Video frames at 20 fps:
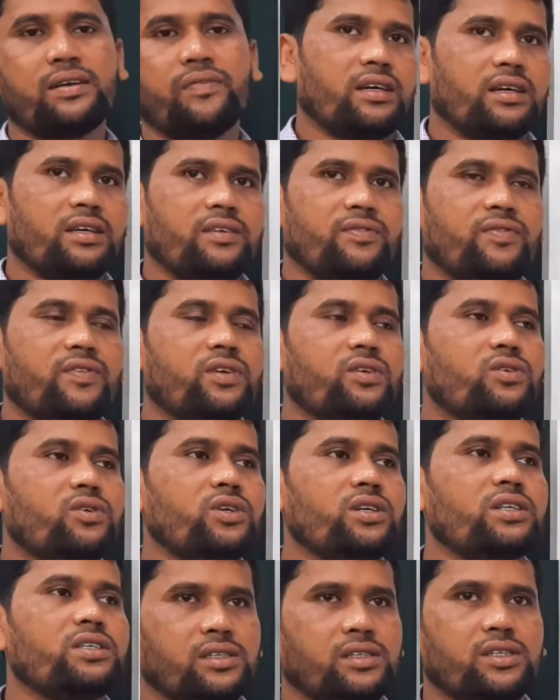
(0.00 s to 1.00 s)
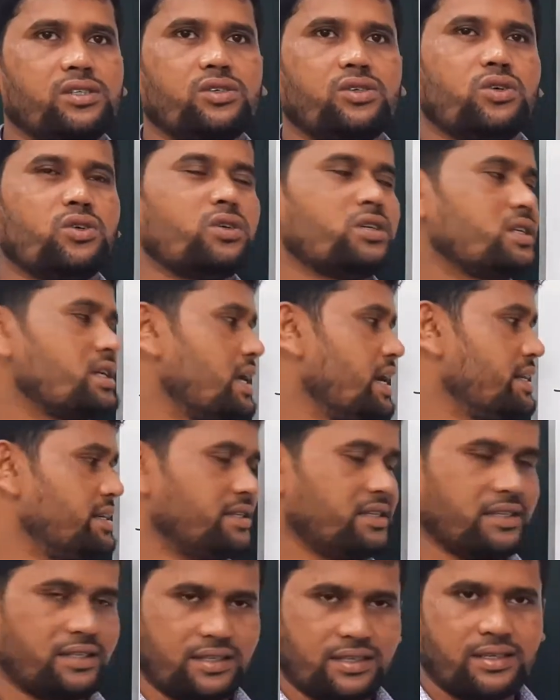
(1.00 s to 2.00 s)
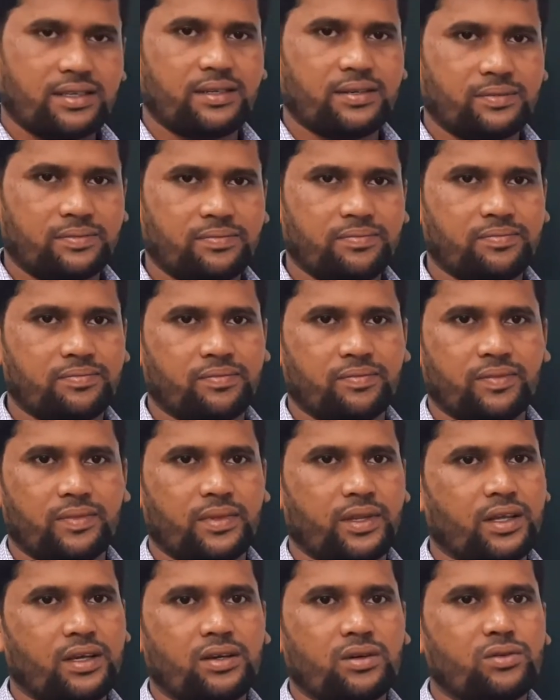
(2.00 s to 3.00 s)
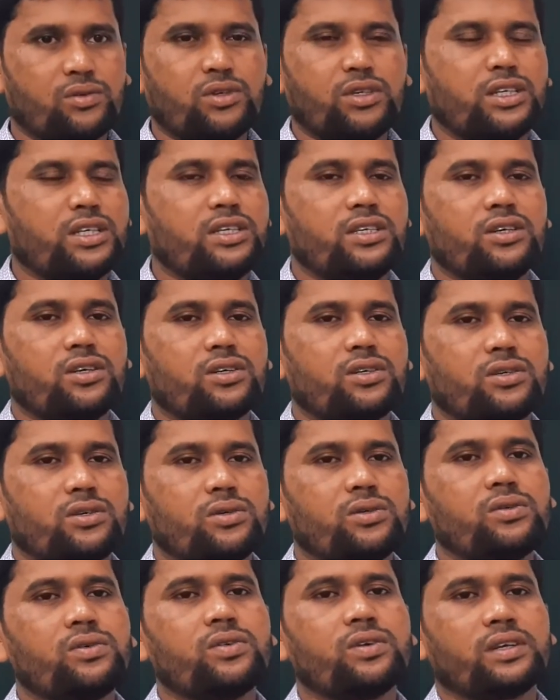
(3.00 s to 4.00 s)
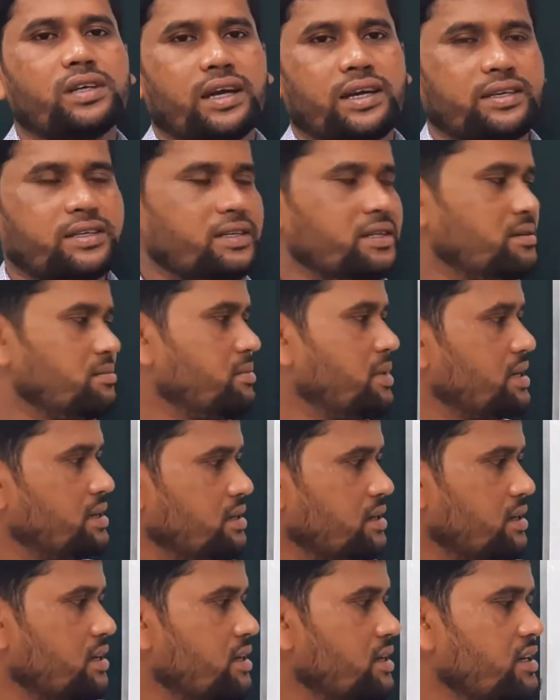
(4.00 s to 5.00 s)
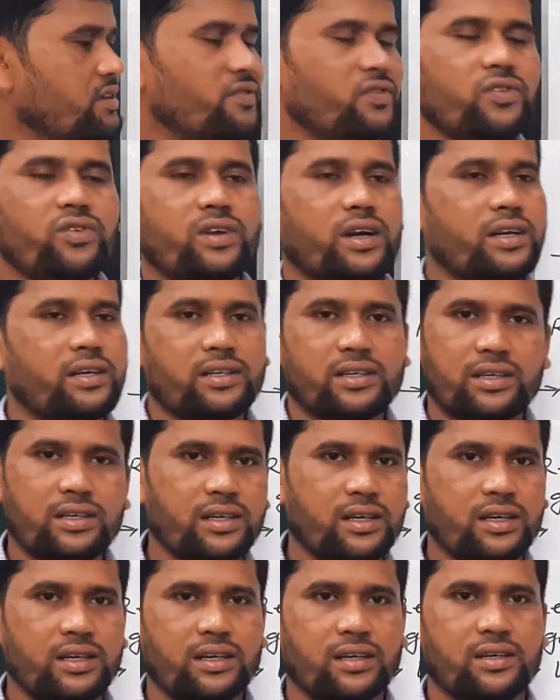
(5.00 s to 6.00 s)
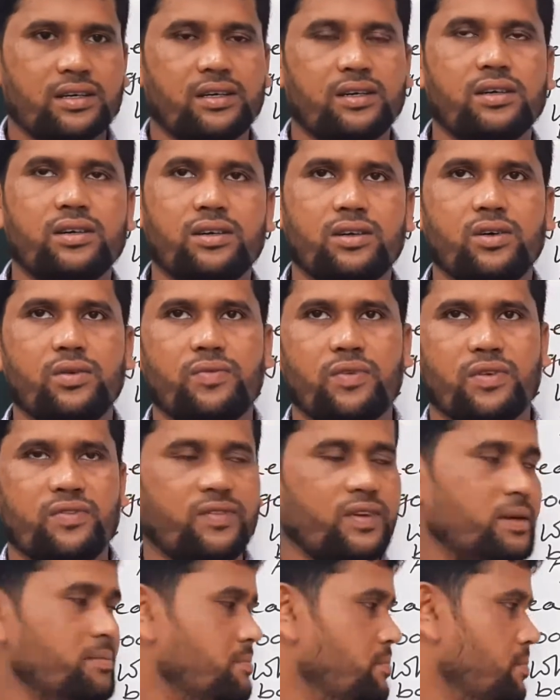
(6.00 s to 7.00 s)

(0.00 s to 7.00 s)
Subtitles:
if you wish you don't write it, we need not to write it, but if you write, no problem.